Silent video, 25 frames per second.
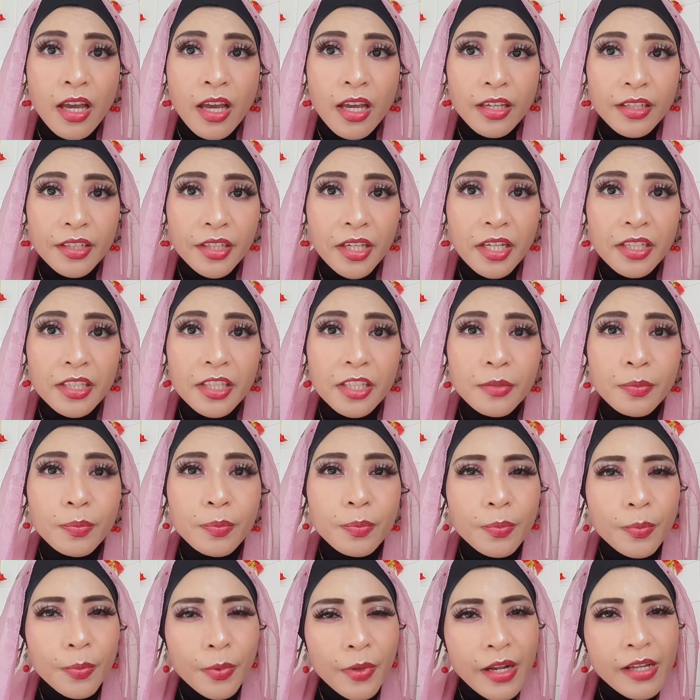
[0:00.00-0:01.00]
yeah, the
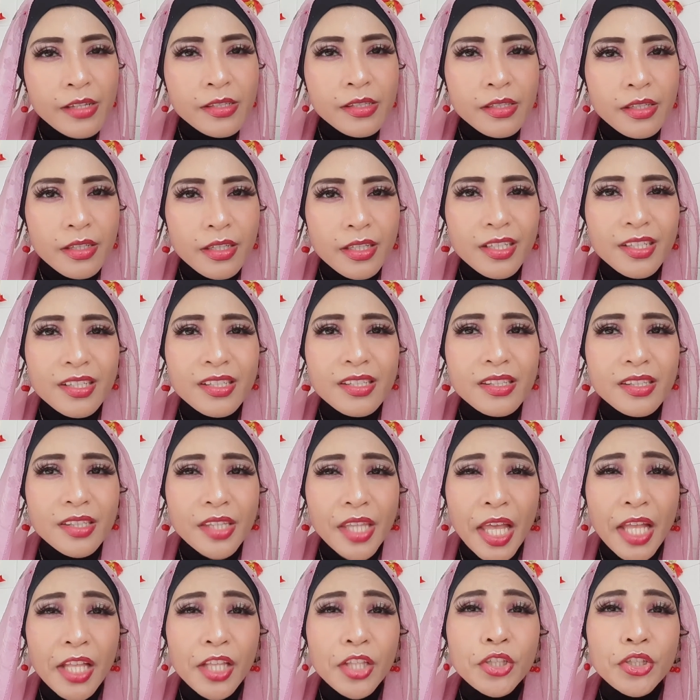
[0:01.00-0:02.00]
price is
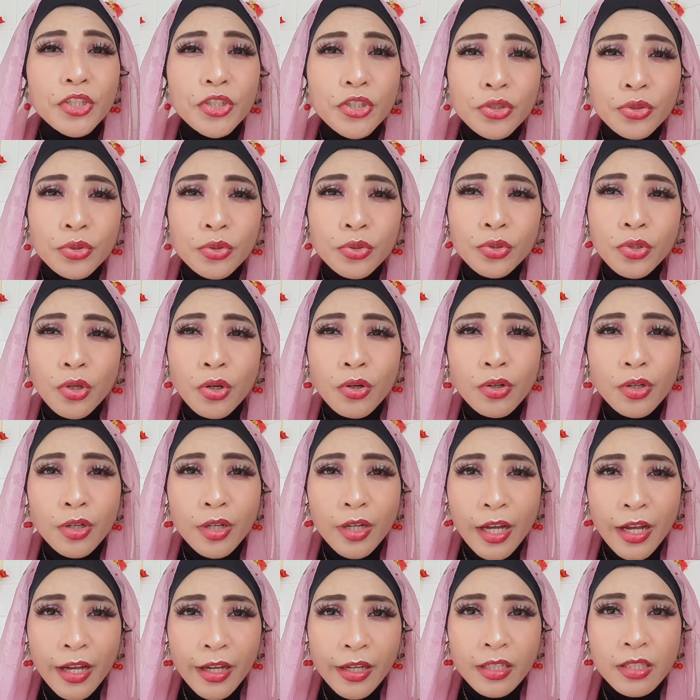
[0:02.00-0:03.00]
10 euro,
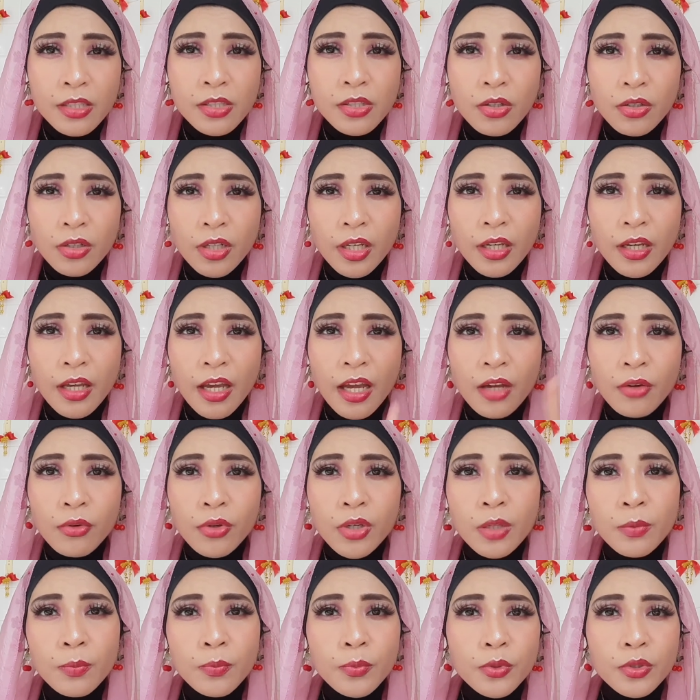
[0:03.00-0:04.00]
guys. Okay, I
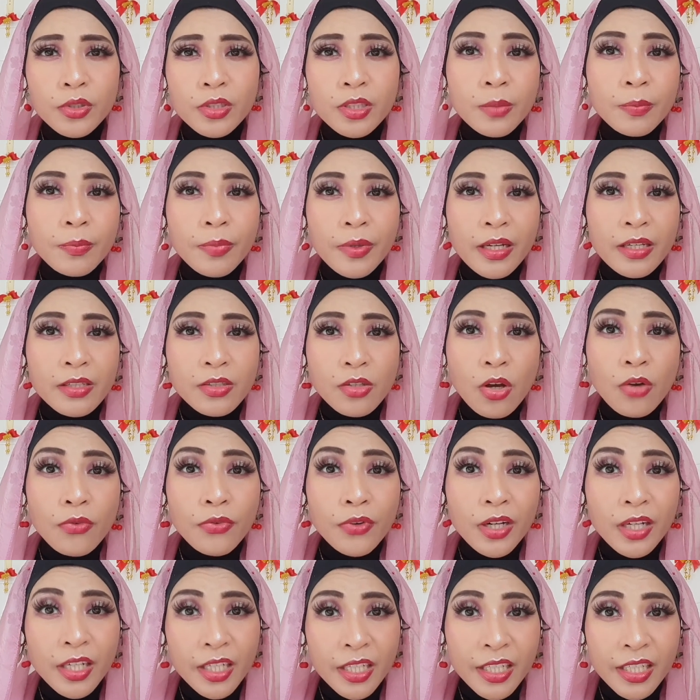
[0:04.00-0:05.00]
will put the price
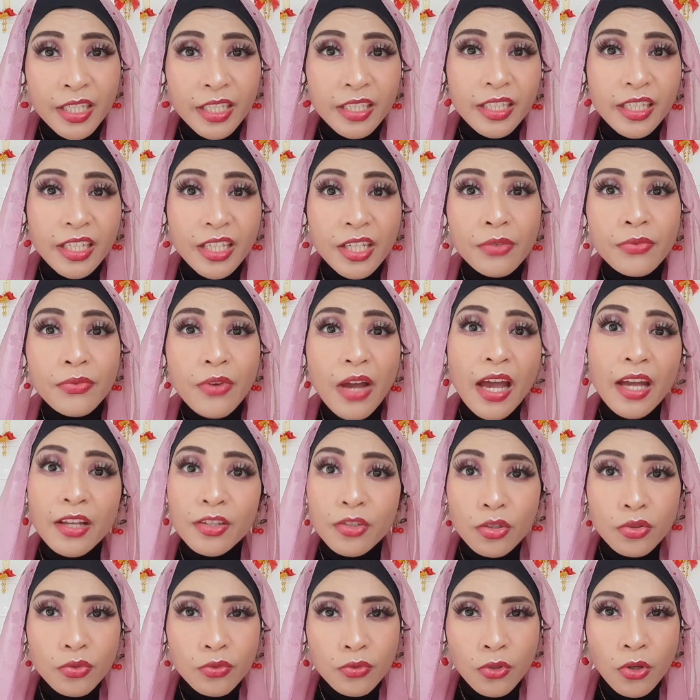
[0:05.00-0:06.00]
over here if I
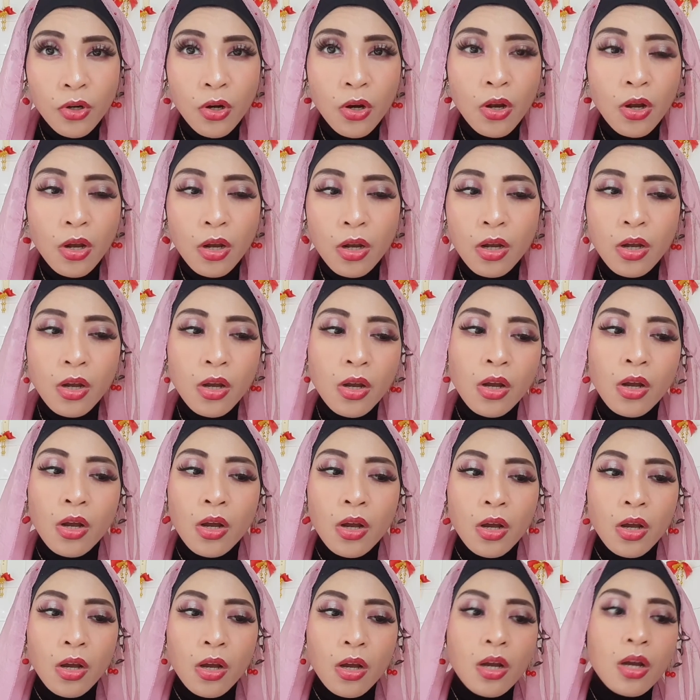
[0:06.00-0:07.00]
done wrong.
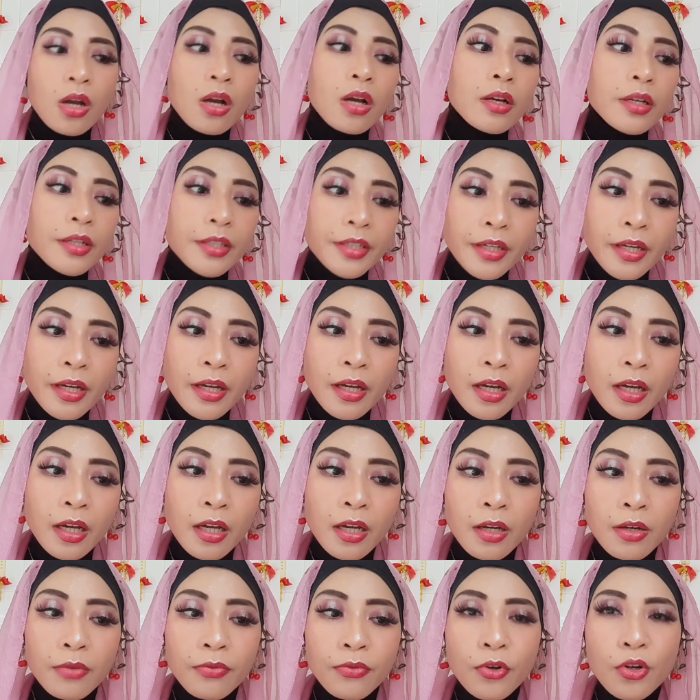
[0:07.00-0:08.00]
Yeah,
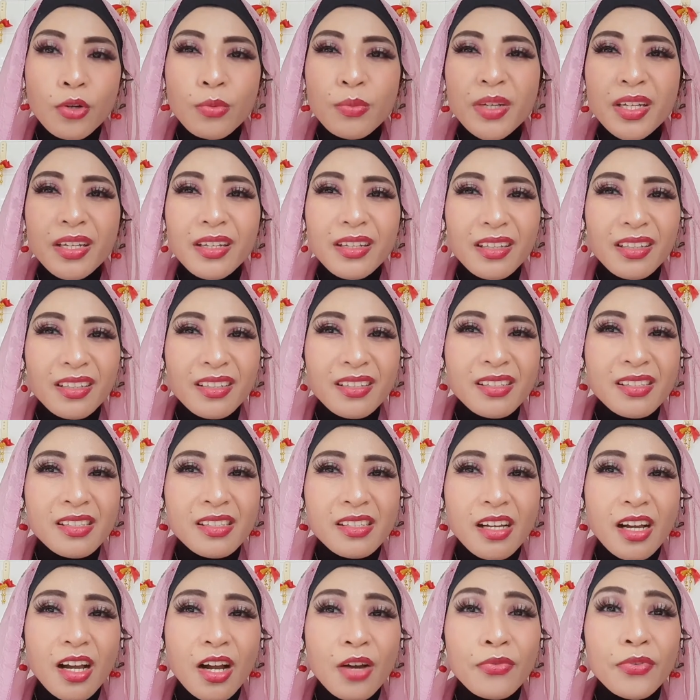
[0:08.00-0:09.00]
for me
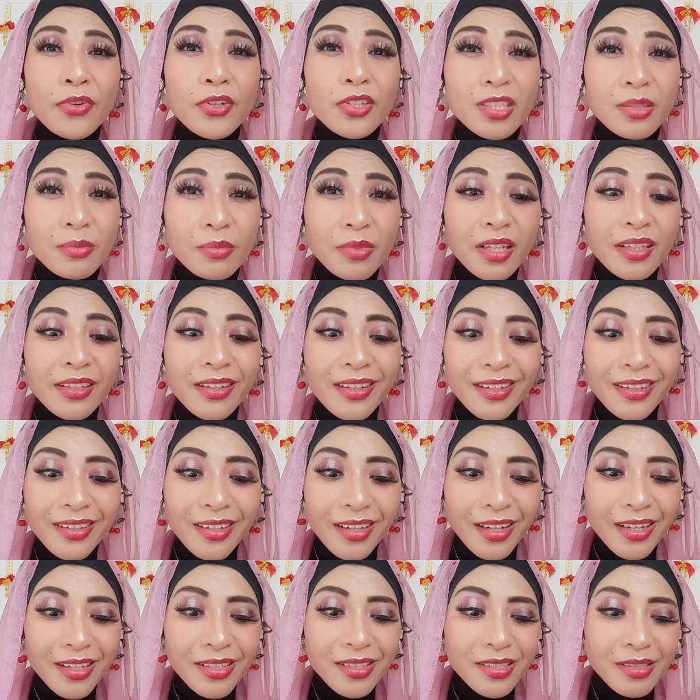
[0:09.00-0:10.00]
is affordable, yeah
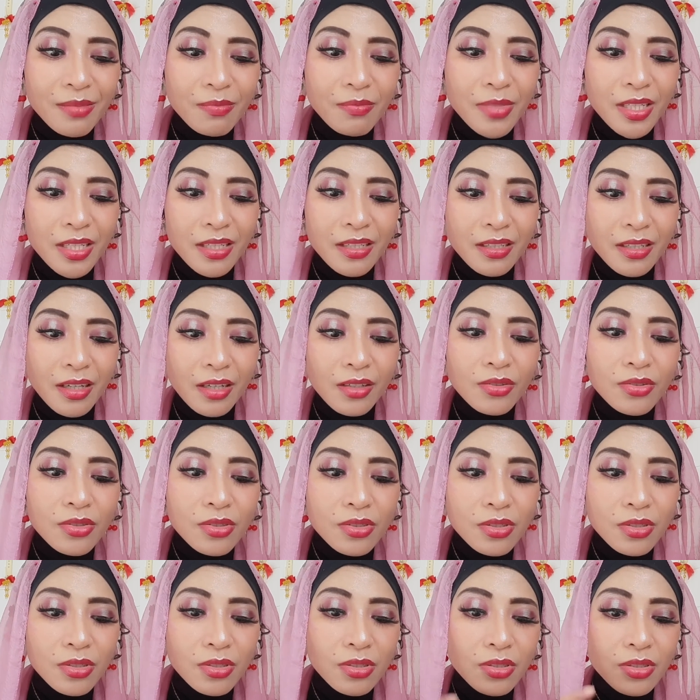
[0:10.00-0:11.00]
guys,
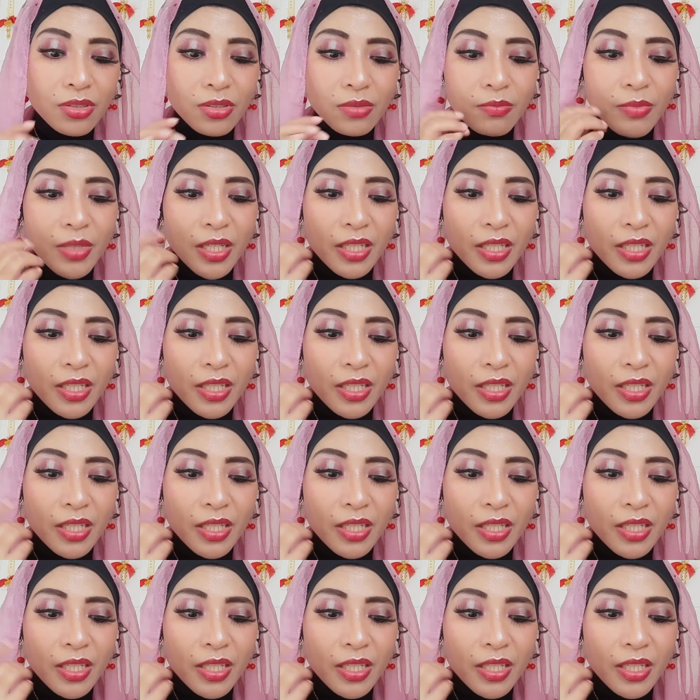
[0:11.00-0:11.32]
because